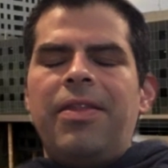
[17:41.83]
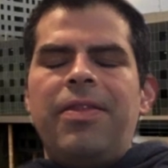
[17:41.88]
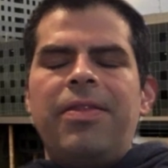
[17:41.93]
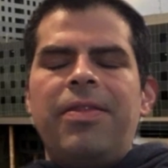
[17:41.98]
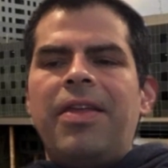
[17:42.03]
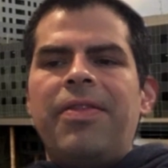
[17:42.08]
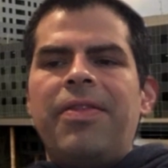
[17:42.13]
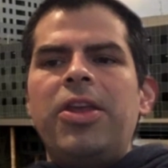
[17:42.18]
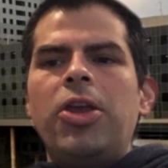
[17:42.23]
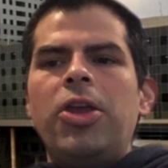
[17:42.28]

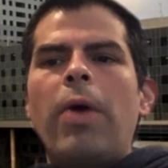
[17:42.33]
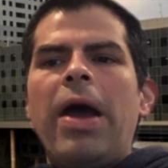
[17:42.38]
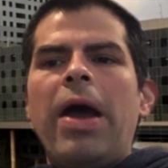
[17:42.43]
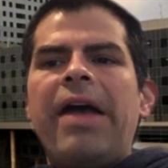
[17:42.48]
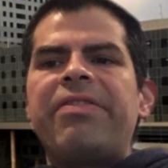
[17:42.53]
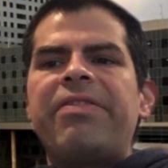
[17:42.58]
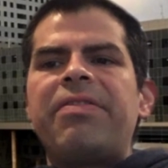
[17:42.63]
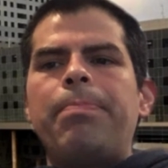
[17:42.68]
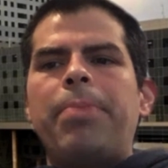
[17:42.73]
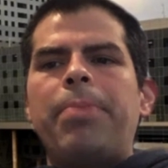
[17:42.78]
the
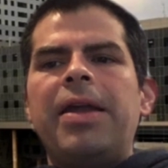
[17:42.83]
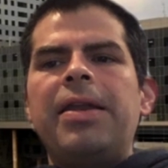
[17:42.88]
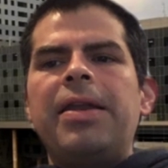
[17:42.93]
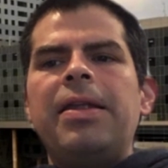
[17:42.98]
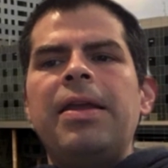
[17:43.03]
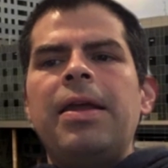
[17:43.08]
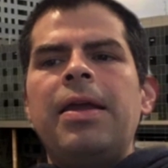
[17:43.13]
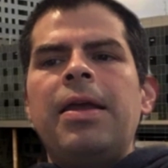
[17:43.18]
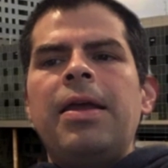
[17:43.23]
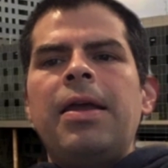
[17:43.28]
U.S. But
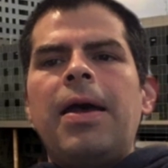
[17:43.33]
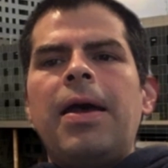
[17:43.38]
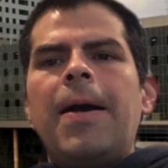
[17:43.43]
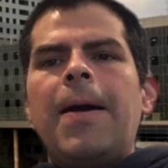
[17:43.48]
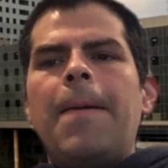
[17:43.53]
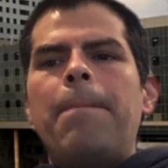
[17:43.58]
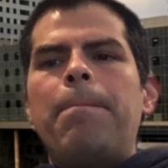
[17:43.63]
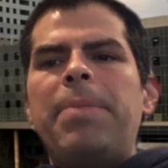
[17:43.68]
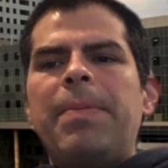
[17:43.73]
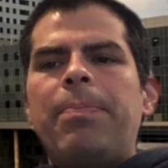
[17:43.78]

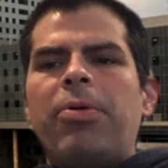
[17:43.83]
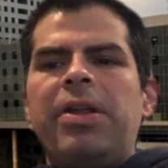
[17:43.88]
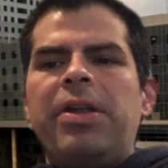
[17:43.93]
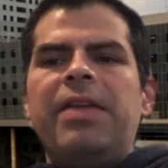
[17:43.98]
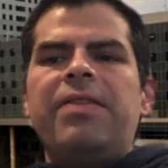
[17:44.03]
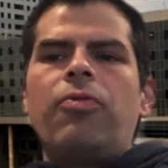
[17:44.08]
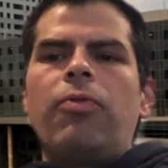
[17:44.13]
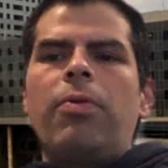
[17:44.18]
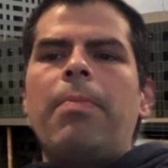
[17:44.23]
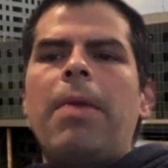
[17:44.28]
people
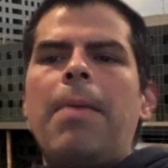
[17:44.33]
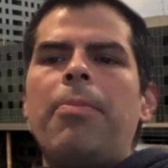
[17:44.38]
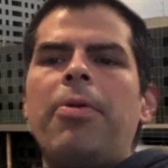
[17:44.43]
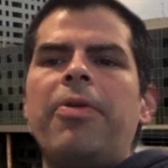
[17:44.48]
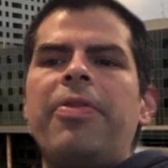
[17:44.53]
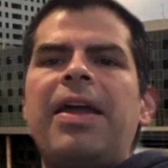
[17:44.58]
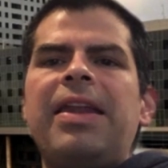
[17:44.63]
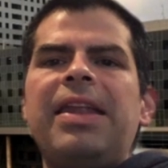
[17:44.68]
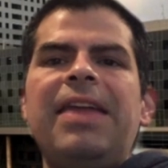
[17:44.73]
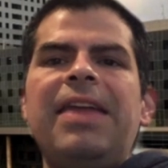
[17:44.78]
need to remember
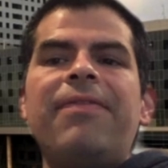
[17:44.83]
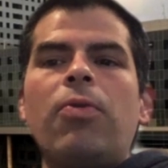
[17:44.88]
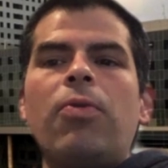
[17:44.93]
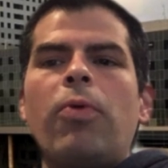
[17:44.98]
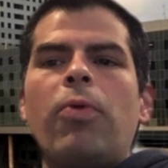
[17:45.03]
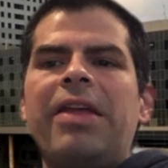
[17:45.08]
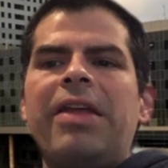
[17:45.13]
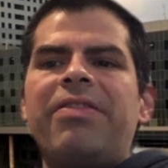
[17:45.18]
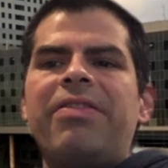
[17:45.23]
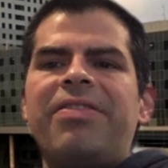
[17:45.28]
that even
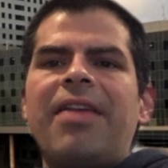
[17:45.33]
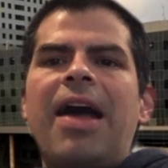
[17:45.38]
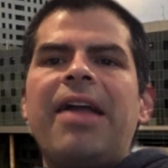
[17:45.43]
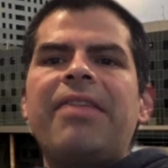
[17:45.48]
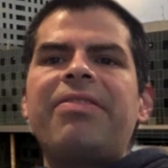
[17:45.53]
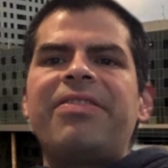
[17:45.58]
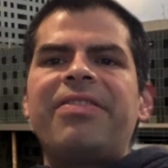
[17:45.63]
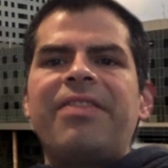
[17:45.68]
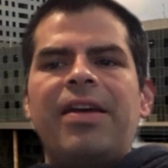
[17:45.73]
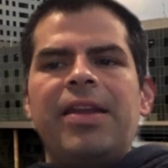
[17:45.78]
when it's
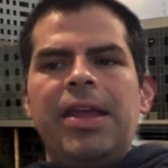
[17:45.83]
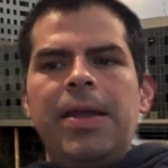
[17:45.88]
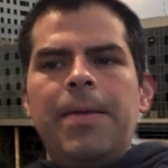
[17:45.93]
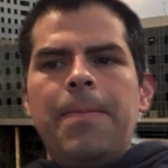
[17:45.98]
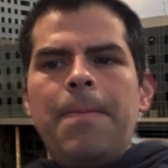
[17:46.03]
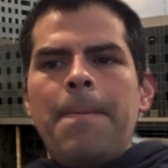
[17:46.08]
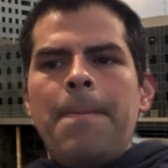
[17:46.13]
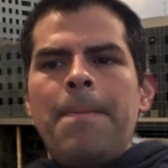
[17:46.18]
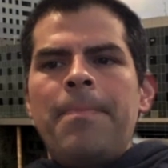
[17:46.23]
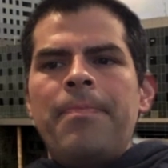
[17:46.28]
not sunny,
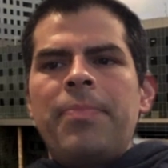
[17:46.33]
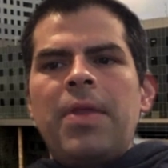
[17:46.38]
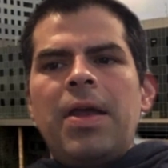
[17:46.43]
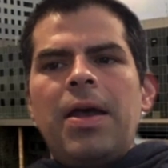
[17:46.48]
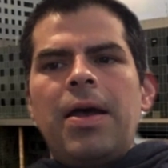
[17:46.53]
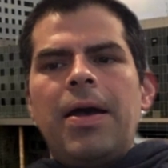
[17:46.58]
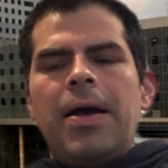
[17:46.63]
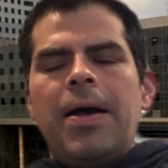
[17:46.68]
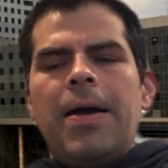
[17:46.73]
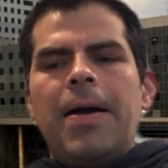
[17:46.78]

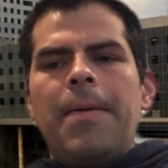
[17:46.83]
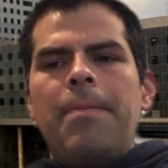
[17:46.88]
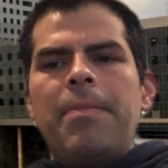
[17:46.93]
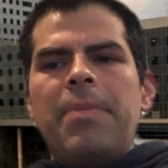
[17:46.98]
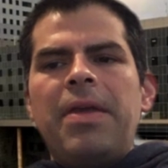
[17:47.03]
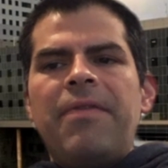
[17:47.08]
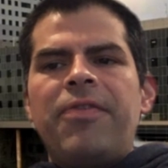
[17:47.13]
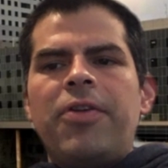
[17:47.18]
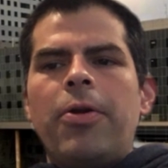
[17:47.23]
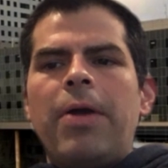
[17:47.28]

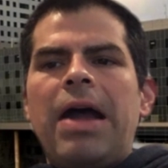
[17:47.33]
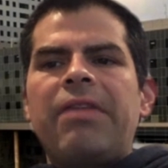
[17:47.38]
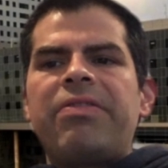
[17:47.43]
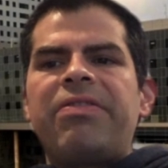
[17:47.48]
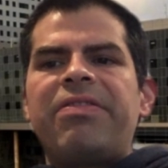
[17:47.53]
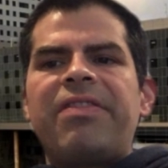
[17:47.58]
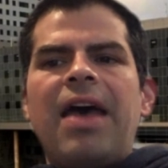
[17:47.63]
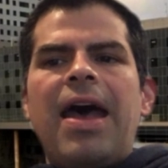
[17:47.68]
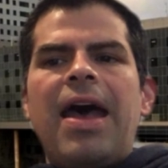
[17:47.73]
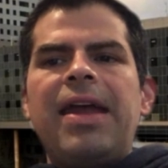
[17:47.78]
if you're
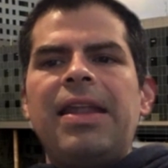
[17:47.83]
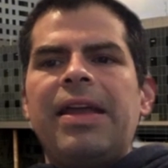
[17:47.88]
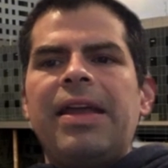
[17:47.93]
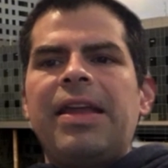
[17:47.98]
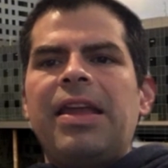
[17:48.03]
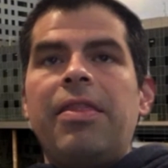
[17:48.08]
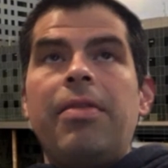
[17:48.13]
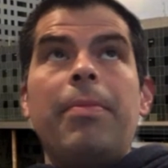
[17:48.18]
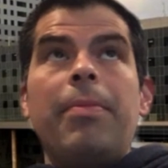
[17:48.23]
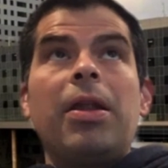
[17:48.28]
outside,
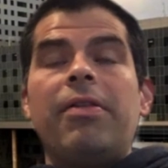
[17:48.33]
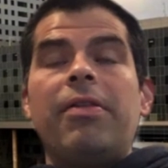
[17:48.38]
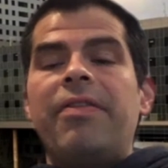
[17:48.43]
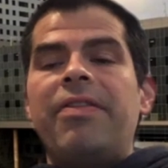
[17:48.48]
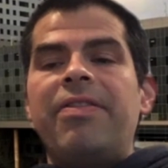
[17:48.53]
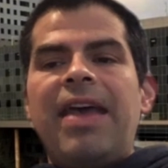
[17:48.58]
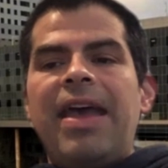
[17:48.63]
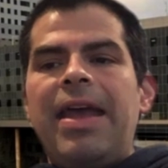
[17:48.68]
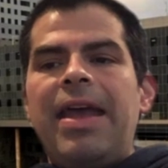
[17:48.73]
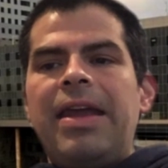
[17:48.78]
like in the middle of
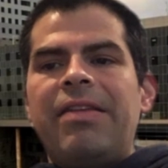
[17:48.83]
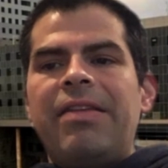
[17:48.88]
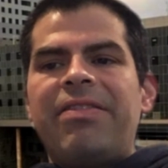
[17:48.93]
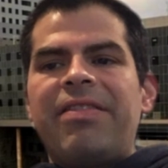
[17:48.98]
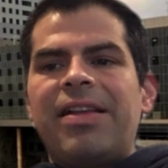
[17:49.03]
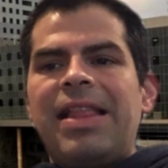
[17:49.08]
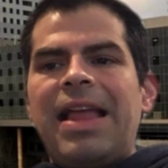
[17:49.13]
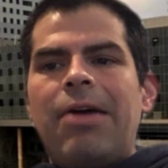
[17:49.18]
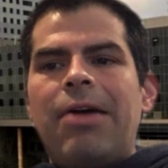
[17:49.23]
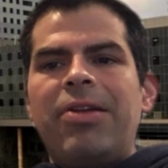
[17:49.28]
the day and
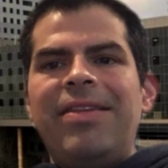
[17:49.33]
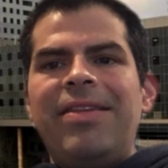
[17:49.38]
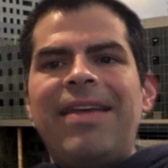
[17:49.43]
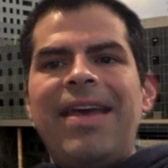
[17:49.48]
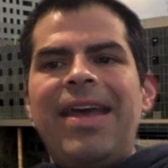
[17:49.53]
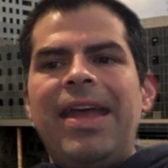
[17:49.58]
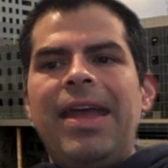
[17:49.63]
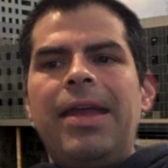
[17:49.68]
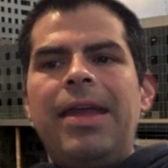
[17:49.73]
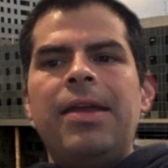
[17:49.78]
it's a cloudy
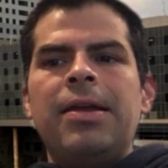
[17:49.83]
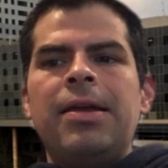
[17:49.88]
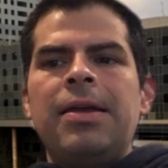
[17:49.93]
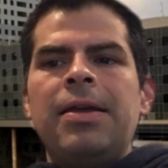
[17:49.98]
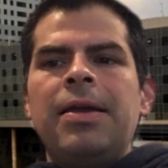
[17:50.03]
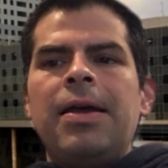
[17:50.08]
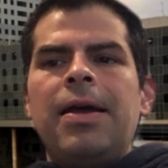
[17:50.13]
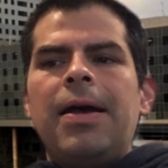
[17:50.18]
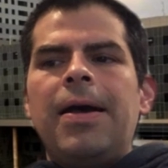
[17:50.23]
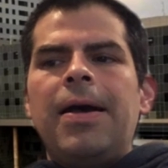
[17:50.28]
day,
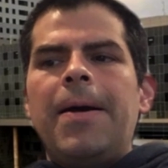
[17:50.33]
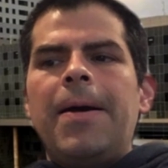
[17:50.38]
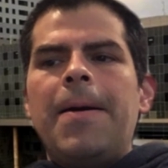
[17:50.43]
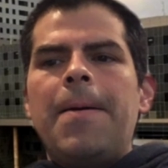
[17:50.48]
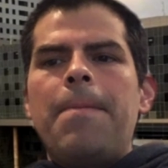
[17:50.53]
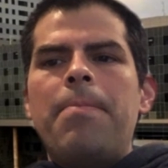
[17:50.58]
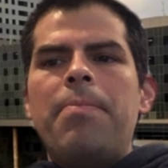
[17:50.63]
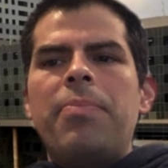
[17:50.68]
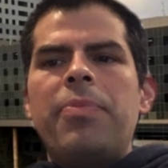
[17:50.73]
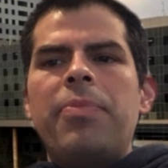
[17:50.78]

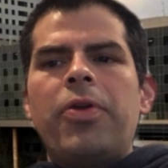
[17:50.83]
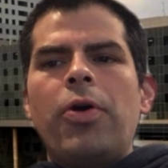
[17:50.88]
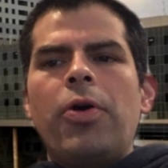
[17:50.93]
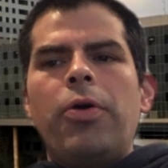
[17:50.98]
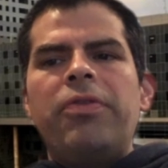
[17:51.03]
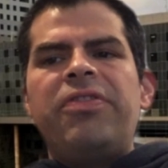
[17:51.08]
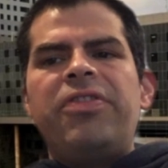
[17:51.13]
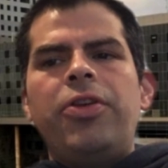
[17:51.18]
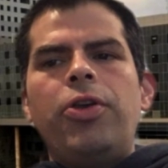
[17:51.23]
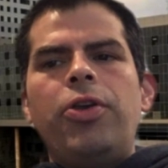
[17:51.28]

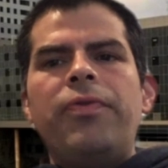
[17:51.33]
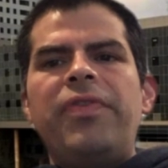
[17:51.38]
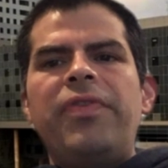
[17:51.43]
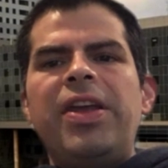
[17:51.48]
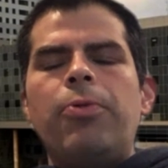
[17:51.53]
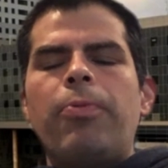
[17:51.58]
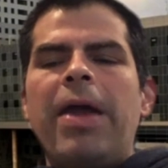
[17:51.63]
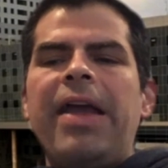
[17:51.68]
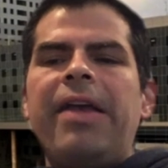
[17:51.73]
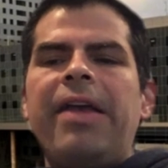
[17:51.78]
those
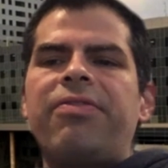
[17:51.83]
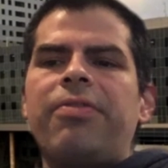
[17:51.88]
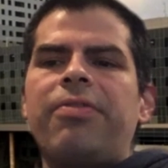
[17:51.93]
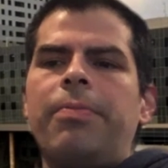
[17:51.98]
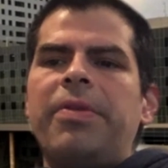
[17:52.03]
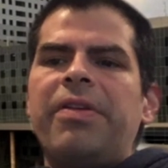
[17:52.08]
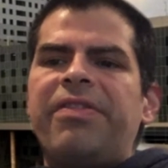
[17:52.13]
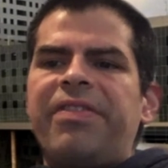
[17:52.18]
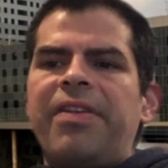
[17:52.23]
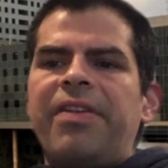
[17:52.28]
UV rays
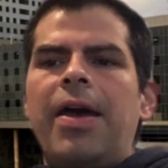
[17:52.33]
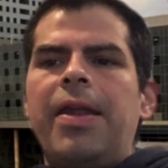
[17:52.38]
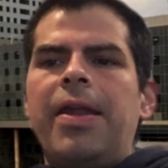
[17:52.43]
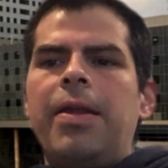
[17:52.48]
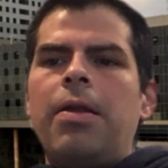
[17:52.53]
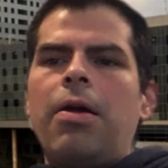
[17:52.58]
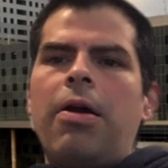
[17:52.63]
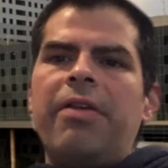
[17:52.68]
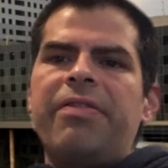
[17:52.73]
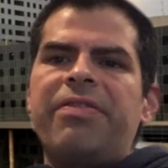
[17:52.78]
from the
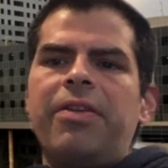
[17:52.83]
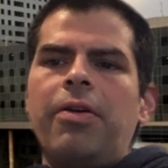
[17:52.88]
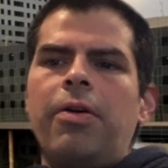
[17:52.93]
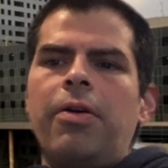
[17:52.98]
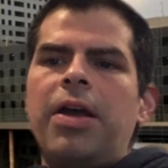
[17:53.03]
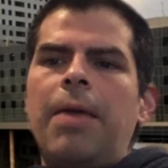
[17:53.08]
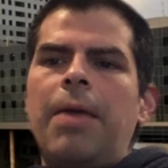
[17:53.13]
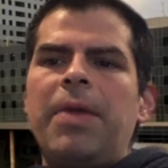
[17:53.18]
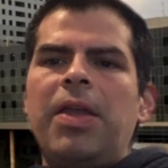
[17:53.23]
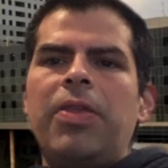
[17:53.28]
sun are
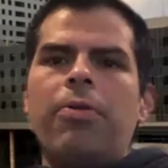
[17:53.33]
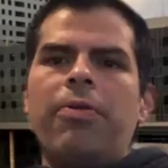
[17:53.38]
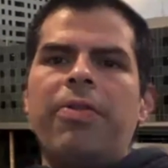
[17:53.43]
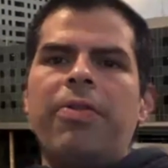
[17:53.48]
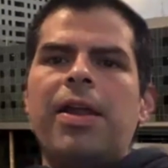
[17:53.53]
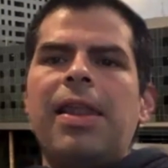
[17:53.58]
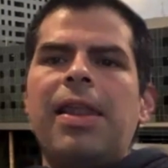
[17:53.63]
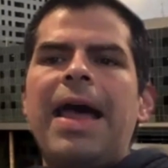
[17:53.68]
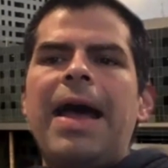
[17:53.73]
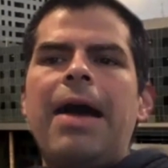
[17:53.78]
still coming through
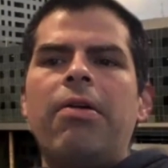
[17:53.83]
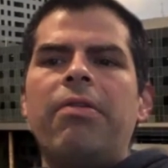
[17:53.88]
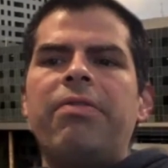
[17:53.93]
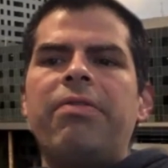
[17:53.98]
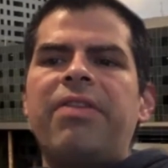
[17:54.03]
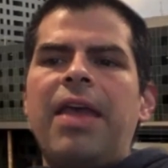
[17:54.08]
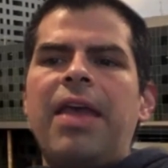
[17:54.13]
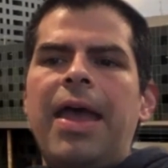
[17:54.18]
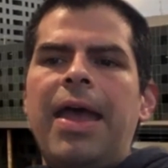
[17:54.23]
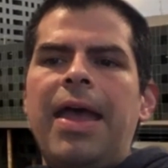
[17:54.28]
the
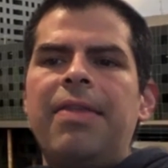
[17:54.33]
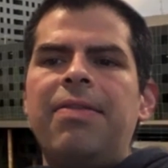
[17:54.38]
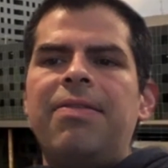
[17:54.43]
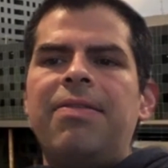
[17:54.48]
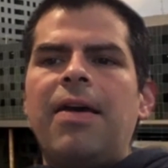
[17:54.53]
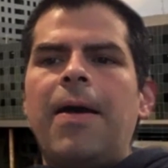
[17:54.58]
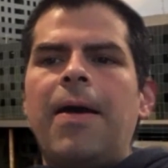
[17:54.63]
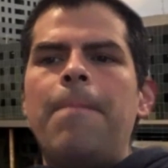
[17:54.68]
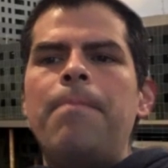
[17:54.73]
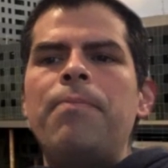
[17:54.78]
clouds, and